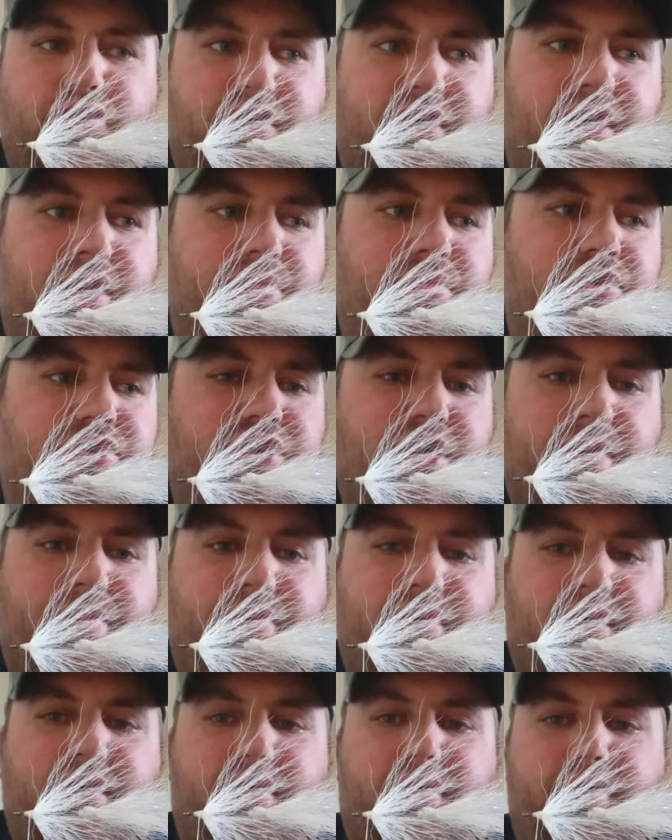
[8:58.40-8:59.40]
out to keep the
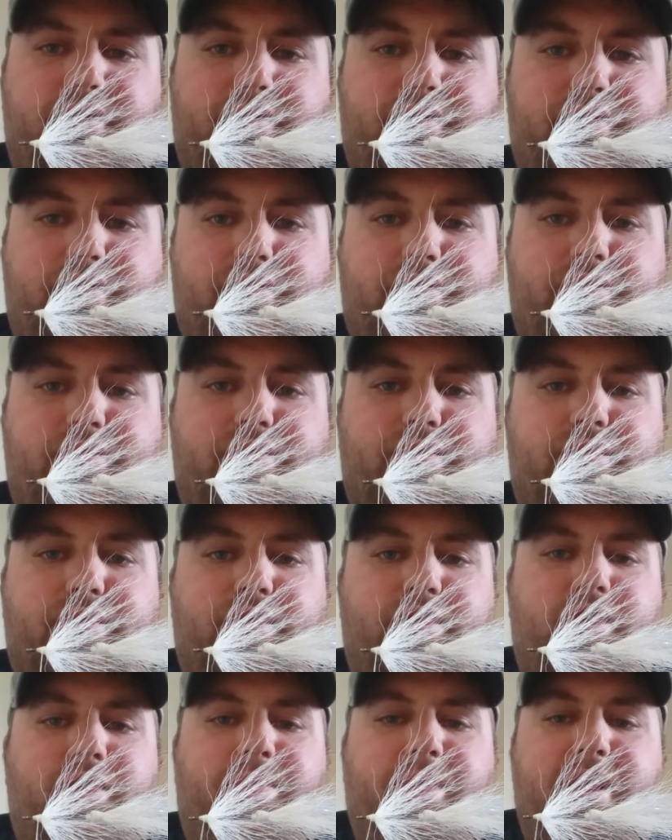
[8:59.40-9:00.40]
shape of
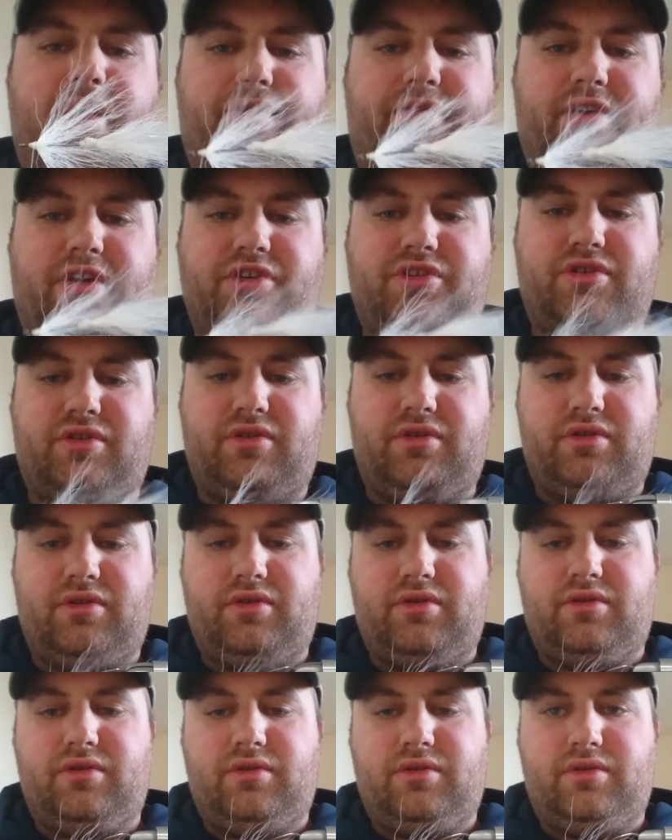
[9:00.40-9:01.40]
your bait fish.
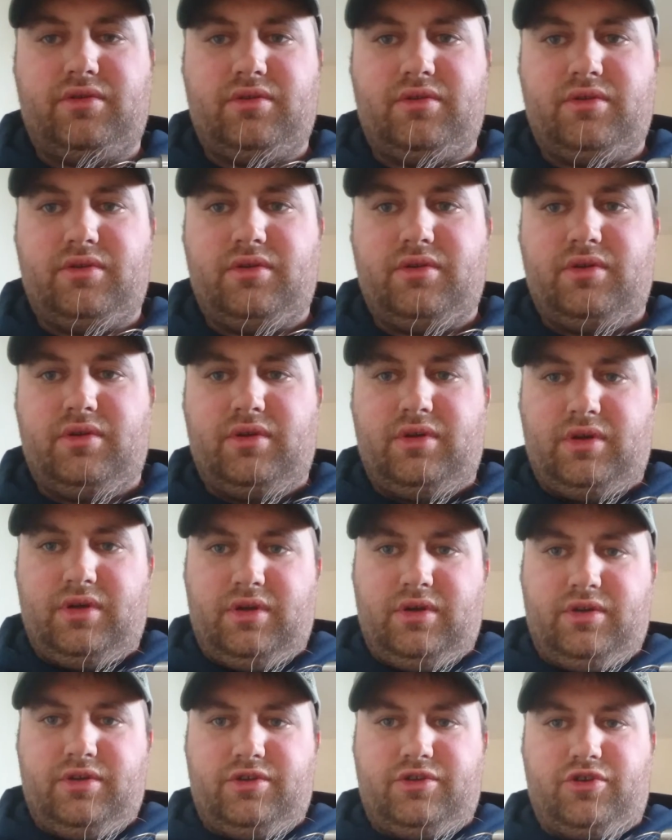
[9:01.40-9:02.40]

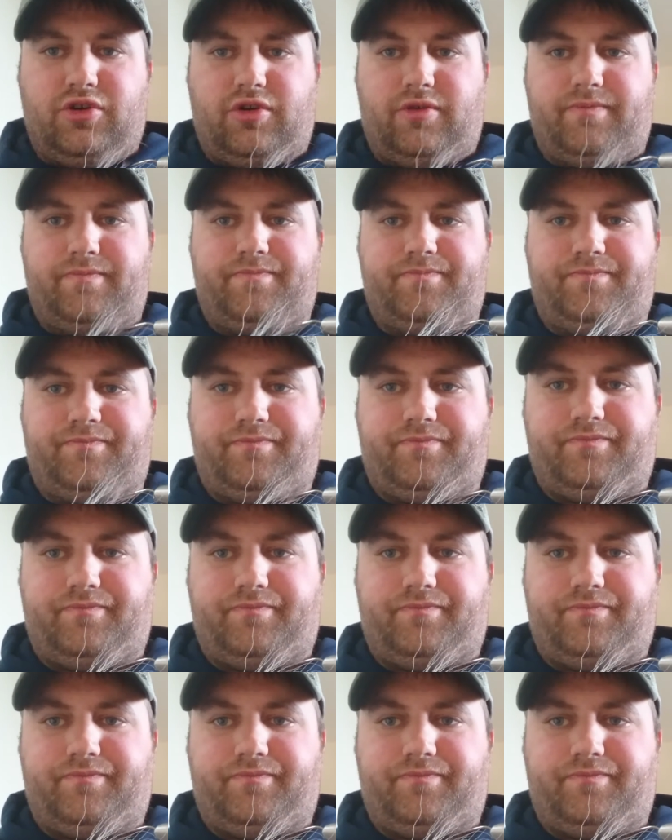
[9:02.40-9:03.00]
So